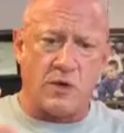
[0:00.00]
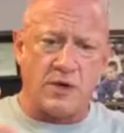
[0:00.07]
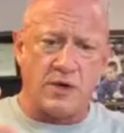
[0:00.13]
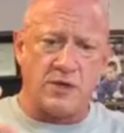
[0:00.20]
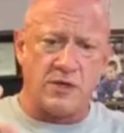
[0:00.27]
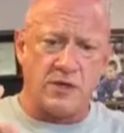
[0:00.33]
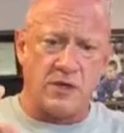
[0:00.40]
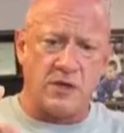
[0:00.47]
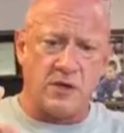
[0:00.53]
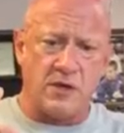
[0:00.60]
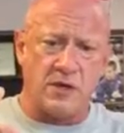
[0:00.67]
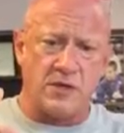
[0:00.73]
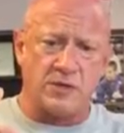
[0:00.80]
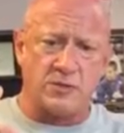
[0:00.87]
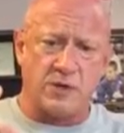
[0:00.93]
we're going to do
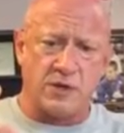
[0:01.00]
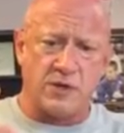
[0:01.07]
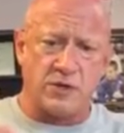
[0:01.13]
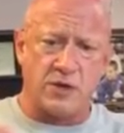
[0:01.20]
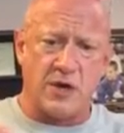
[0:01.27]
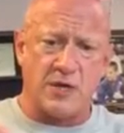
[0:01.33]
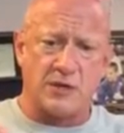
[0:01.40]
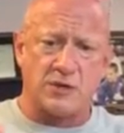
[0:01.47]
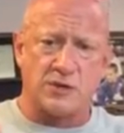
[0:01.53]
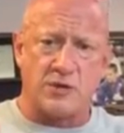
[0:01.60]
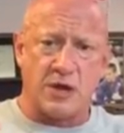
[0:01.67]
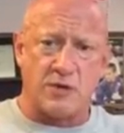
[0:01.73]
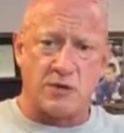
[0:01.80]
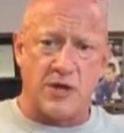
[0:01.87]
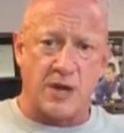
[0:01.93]
is we're going to try and
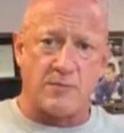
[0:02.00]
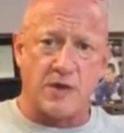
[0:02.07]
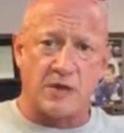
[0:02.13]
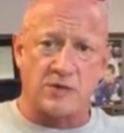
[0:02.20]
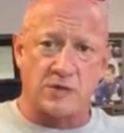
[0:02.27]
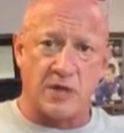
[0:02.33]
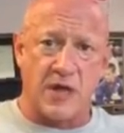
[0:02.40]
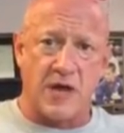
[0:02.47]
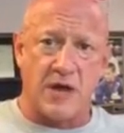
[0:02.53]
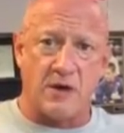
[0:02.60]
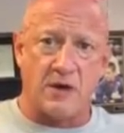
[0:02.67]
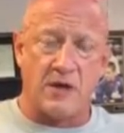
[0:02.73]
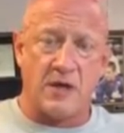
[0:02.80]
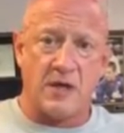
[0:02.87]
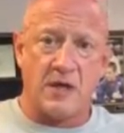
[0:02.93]
stretch that muscle
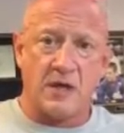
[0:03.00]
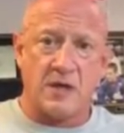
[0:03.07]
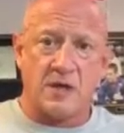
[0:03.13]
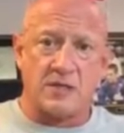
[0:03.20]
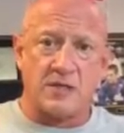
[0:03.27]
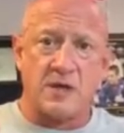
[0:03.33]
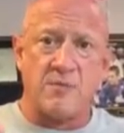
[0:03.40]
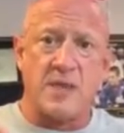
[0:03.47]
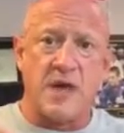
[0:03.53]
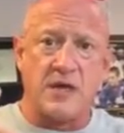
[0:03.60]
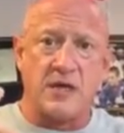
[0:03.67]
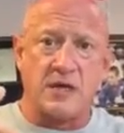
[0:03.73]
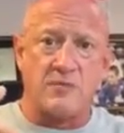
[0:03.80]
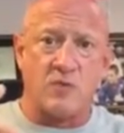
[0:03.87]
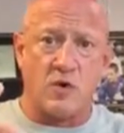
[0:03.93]
out to
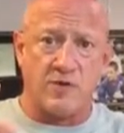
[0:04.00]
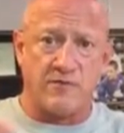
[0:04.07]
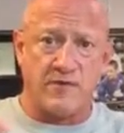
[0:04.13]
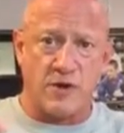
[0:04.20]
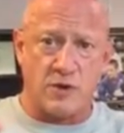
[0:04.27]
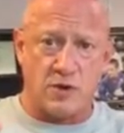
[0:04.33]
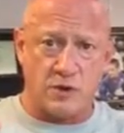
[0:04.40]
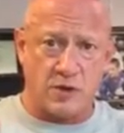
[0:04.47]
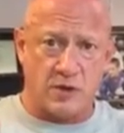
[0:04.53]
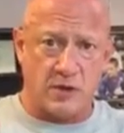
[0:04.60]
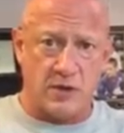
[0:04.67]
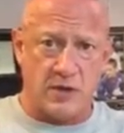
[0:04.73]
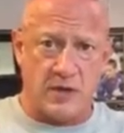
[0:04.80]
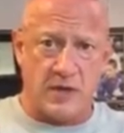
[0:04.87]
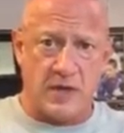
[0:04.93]
make it more functional
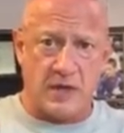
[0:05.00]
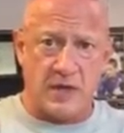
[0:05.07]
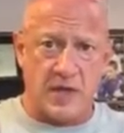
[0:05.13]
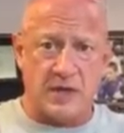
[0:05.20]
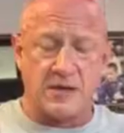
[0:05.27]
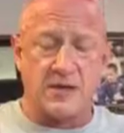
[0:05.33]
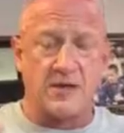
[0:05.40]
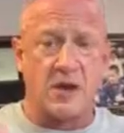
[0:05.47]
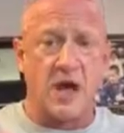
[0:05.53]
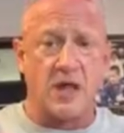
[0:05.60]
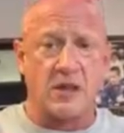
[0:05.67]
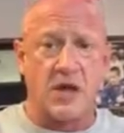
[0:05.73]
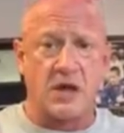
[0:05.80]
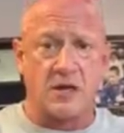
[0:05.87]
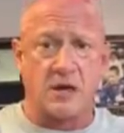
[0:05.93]
and to
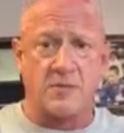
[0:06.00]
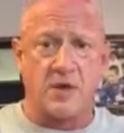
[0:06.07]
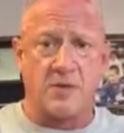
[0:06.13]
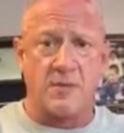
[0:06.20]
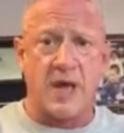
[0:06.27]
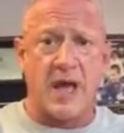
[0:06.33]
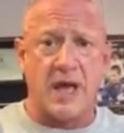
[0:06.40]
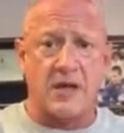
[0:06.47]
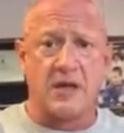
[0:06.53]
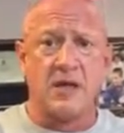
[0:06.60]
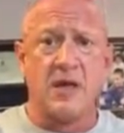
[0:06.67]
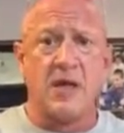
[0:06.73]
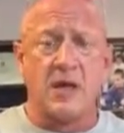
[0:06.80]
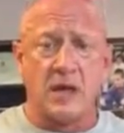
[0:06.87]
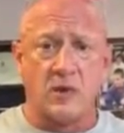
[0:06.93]
not lock up your back.
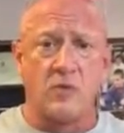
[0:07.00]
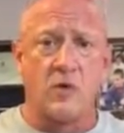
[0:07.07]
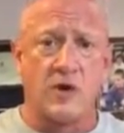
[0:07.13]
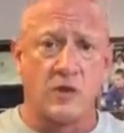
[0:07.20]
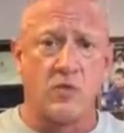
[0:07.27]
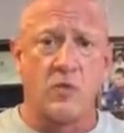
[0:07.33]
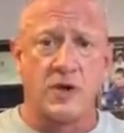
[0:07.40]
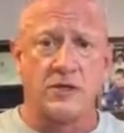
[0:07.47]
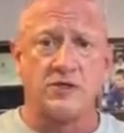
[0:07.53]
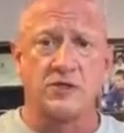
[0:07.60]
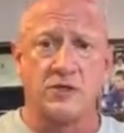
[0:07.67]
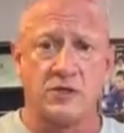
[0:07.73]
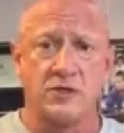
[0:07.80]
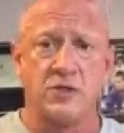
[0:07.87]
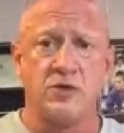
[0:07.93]
And one of the ways
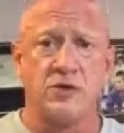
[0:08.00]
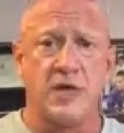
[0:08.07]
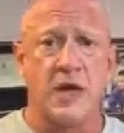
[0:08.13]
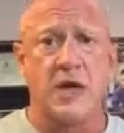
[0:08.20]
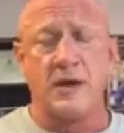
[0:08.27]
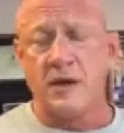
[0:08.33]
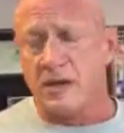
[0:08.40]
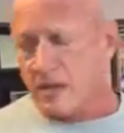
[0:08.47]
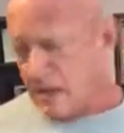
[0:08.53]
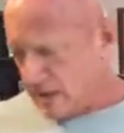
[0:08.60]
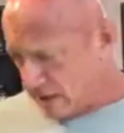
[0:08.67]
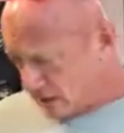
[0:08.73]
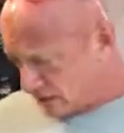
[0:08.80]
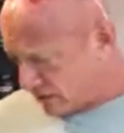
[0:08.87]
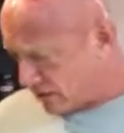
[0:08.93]
to do that
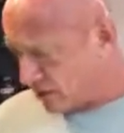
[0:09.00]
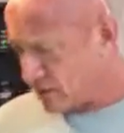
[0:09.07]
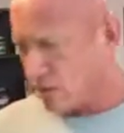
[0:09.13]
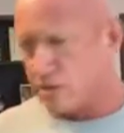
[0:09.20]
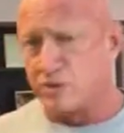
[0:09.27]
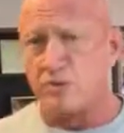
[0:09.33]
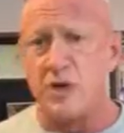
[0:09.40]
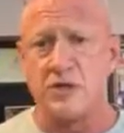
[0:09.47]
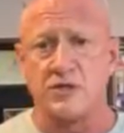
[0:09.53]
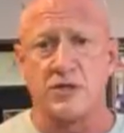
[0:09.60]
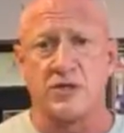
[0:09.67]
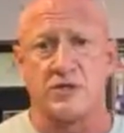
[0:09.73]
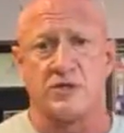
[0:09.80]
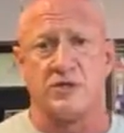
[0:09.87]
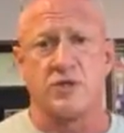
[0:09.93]
is to do the stretch
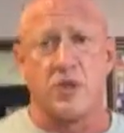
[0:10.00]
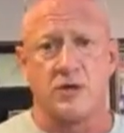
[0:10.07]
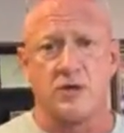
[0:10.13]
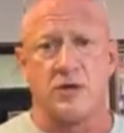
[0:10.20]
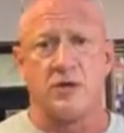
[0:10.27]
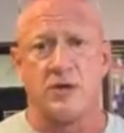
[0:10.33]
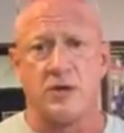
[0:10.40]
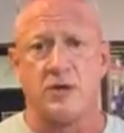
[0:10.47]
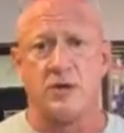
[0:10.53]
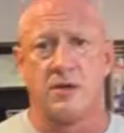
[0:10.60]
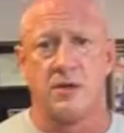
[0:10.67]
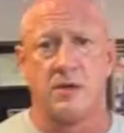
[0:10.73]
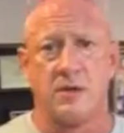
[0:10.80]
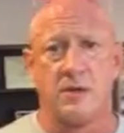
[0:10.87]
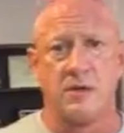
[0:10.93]
I just showed you.
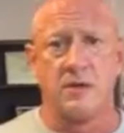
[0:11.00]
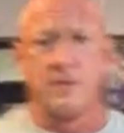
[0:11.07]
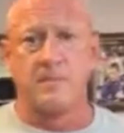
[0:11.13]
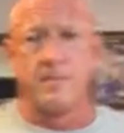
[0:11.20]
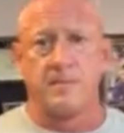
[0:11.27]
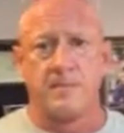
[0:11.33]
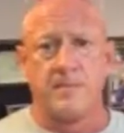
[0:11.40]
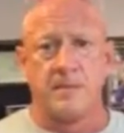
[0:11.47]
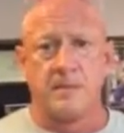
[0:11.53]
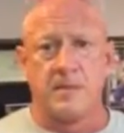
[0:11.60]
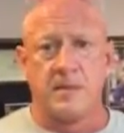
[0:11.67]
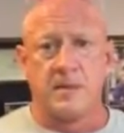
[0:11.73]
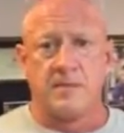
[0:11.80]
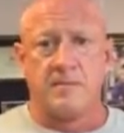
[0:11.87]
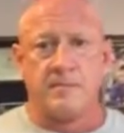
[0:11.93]
Great. Well, thanks so
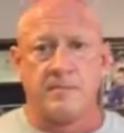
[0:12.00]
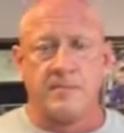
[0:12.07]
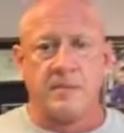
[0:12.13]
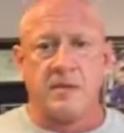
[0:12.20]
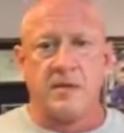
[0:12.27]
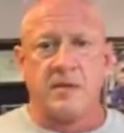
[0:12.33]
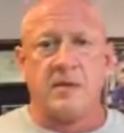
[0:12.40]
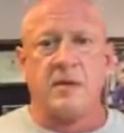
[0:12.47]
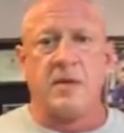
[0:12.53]
much, Oz.